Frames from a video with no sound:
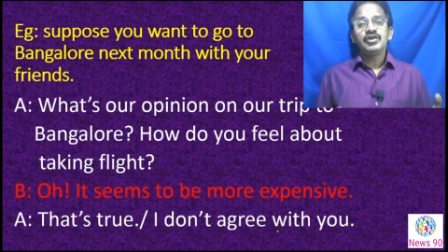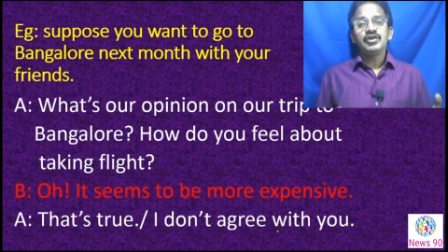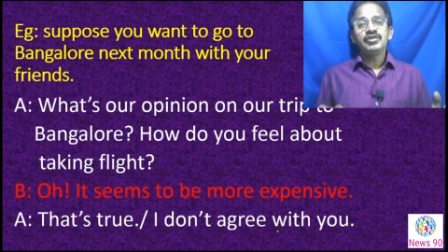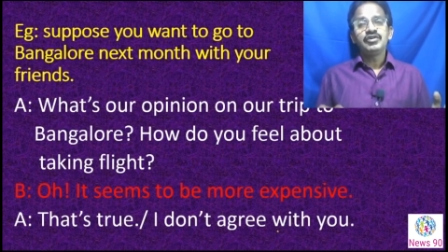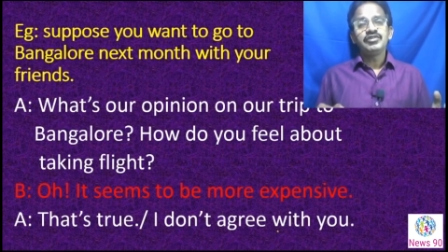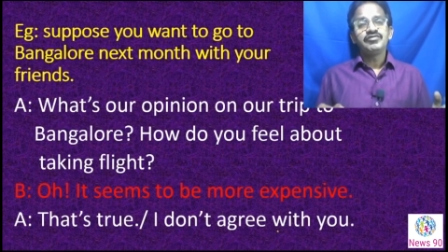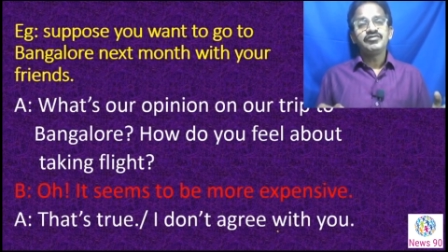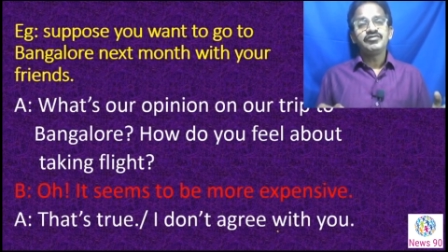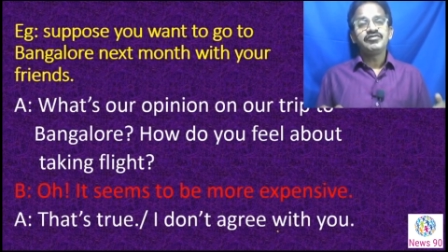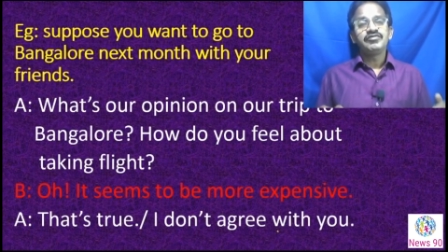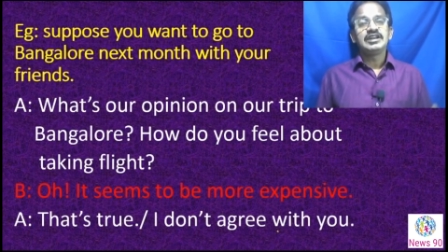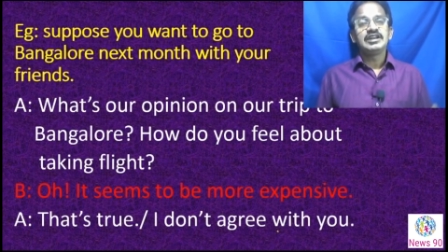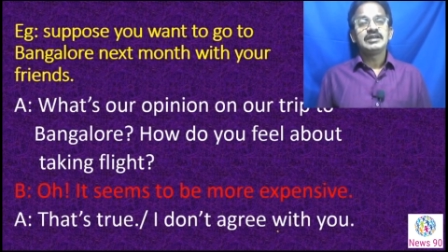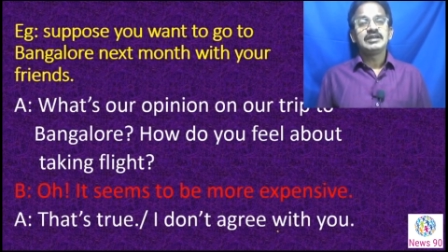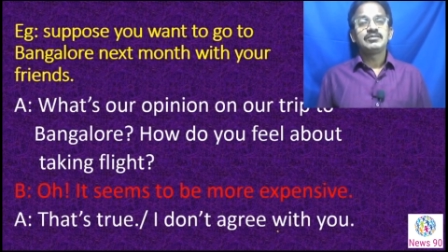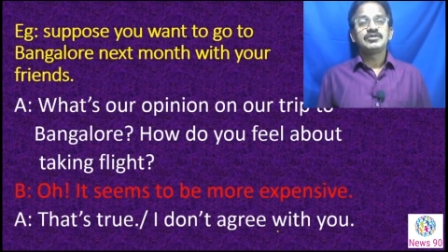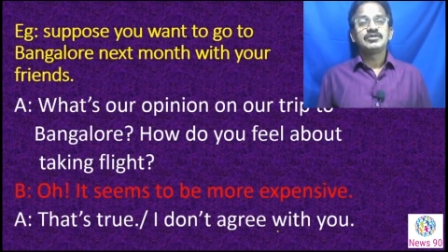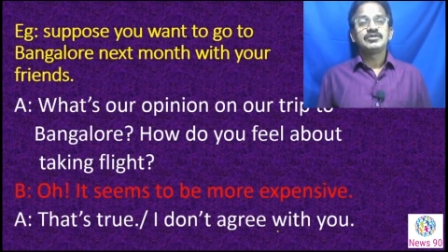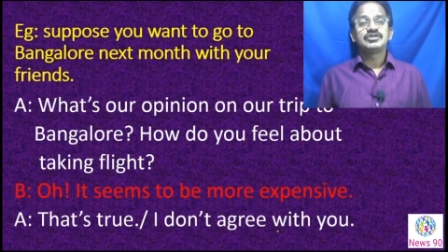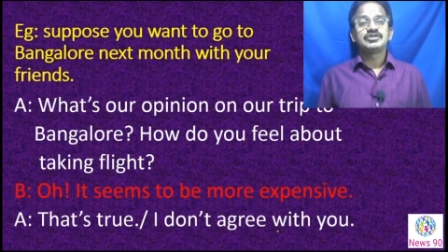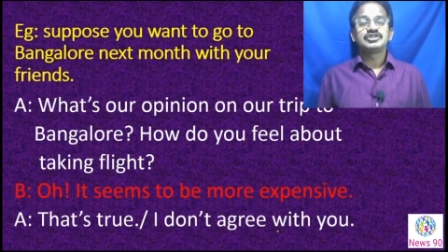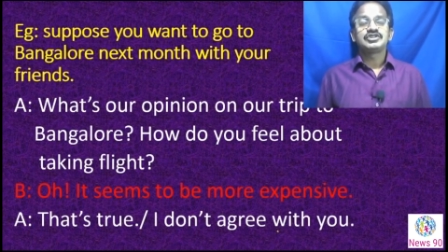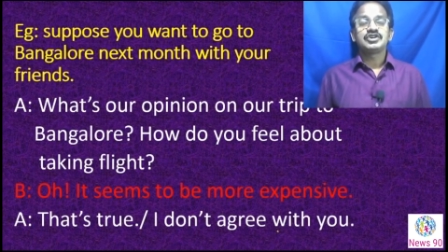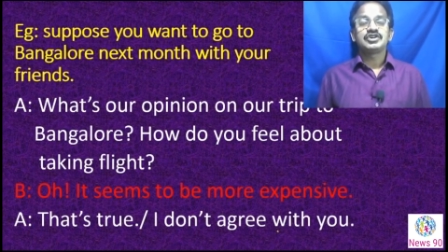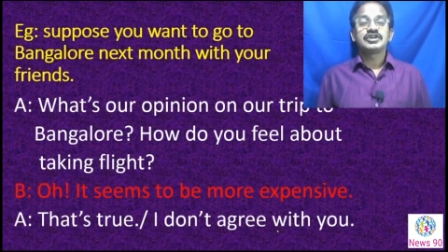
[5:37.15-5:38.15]
how do you feel
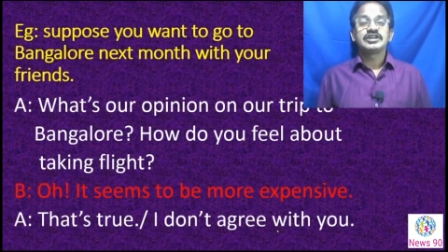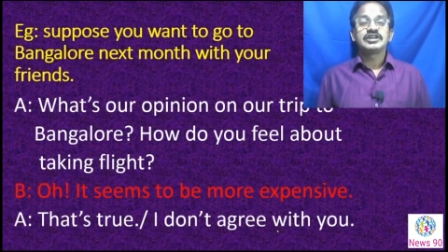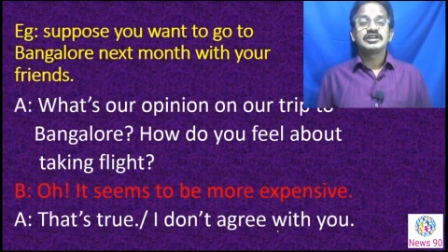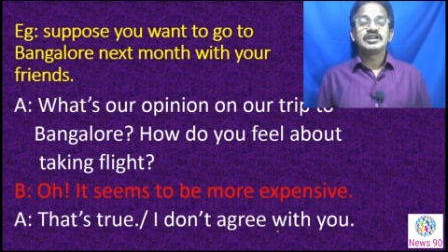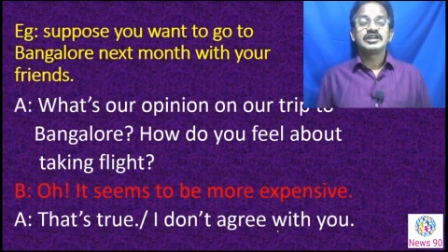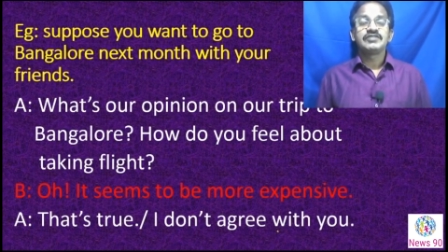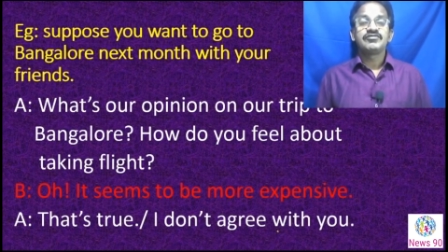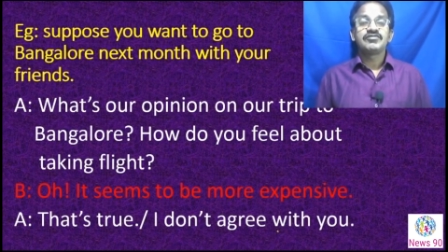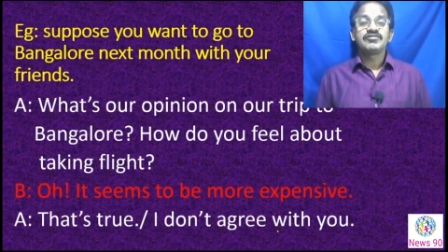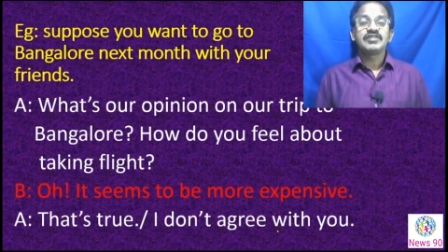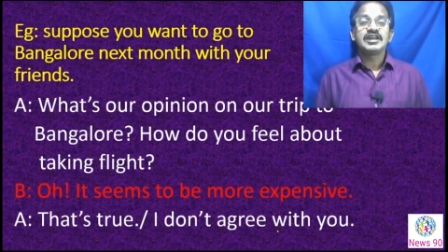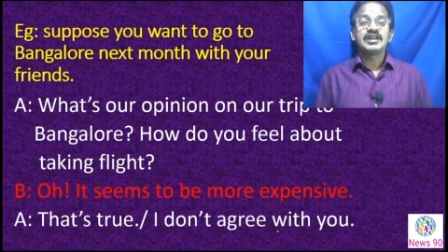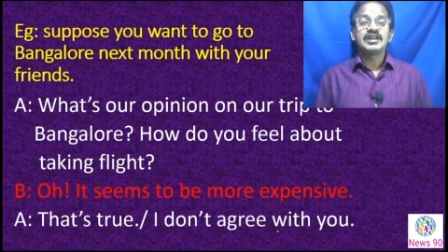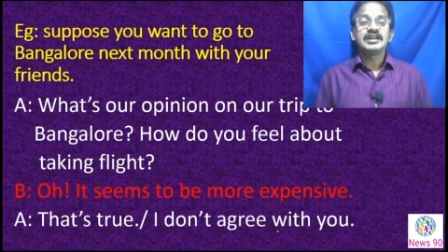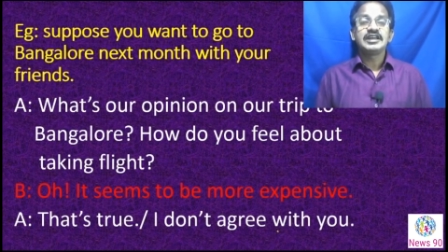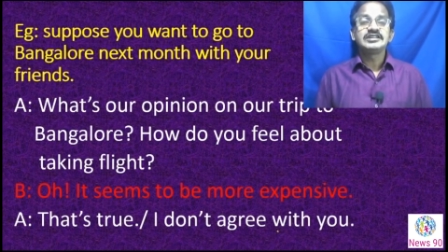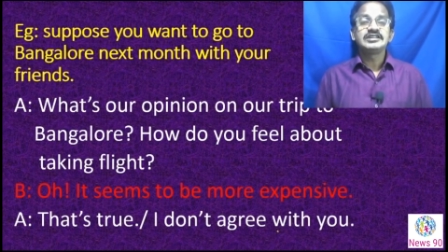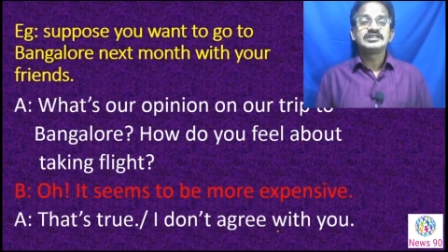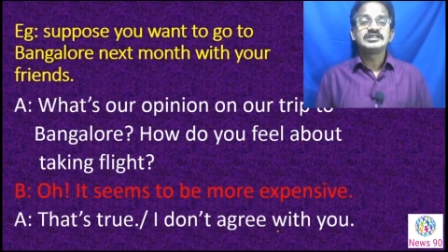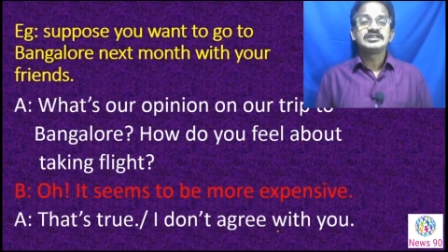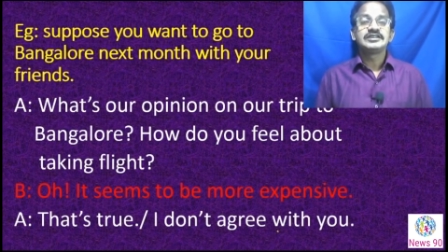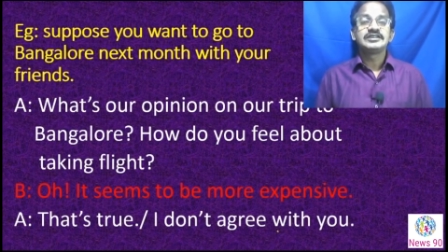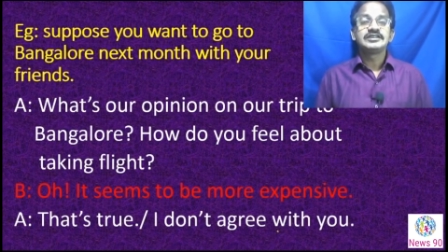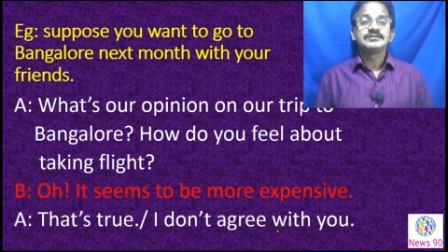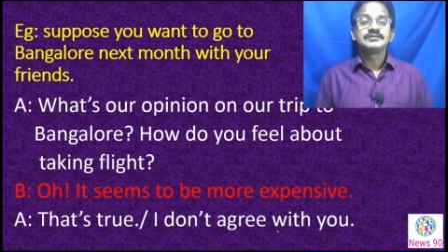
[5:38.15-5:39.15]
about talking
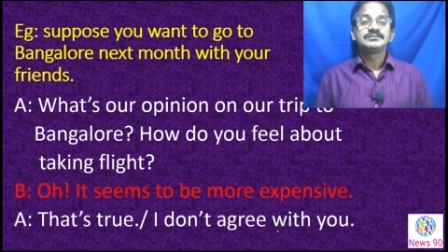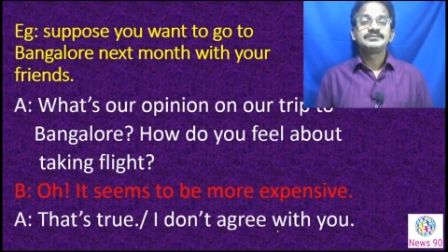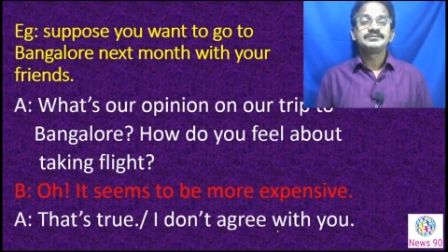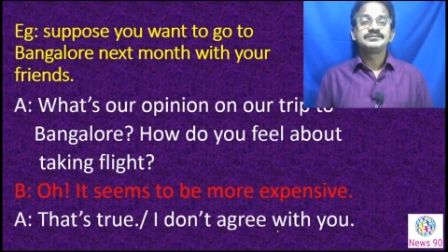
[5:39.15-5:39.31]
flight